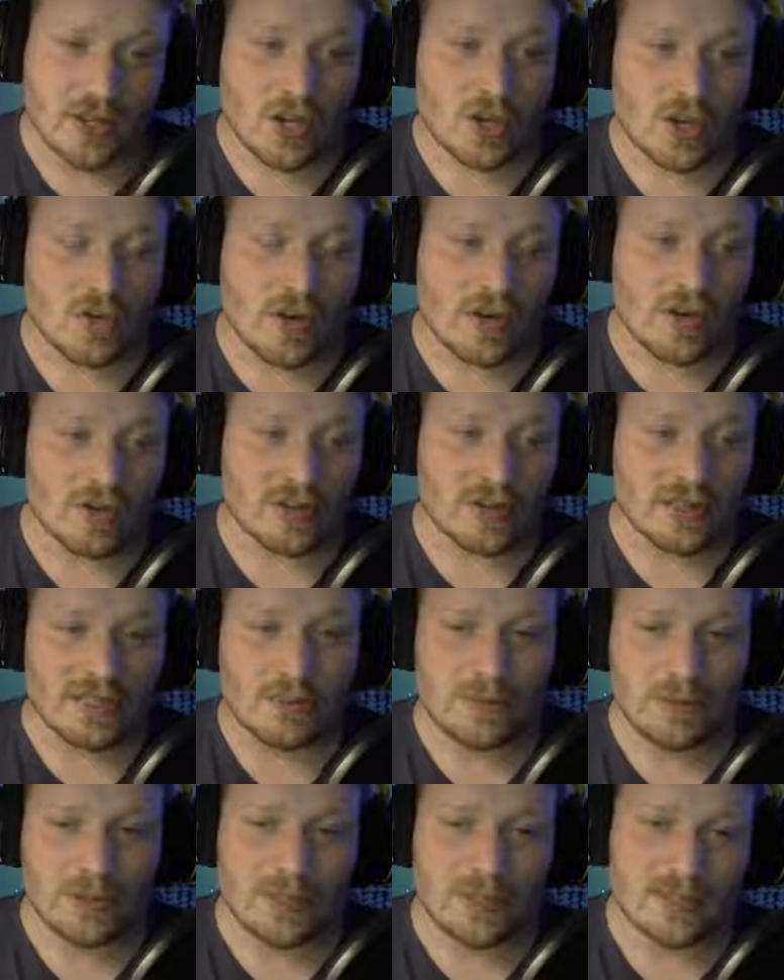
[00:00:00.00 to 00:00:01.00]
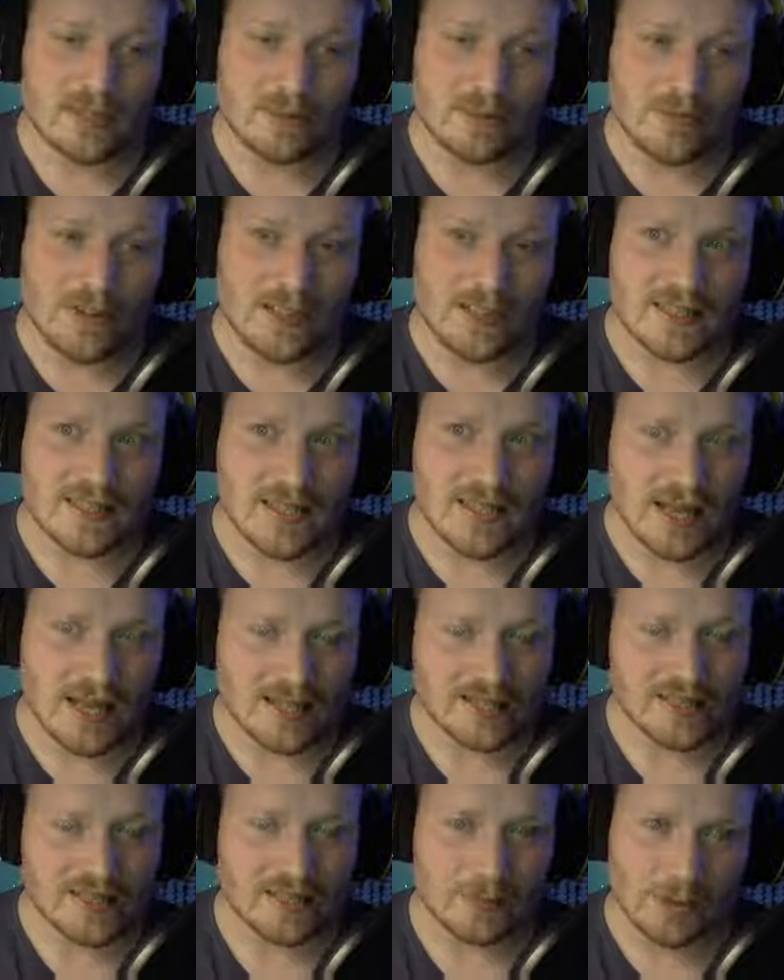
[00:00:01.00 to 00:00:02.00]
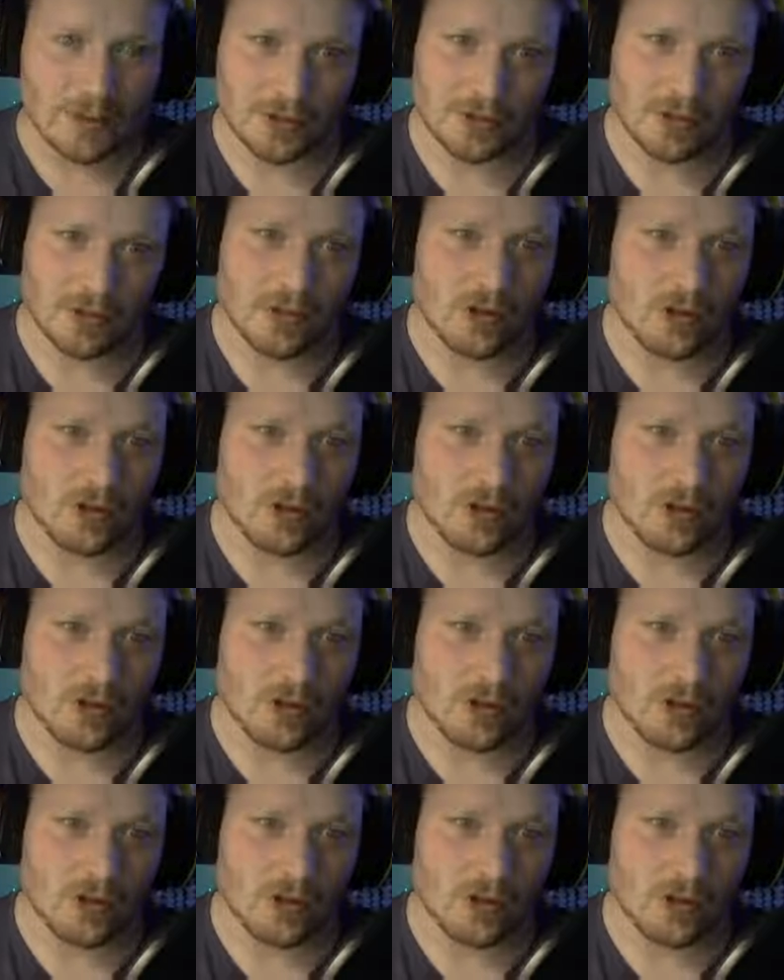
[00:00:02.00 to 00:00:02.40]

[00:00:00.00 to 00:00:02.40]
Great Unclean One is a fantastic model.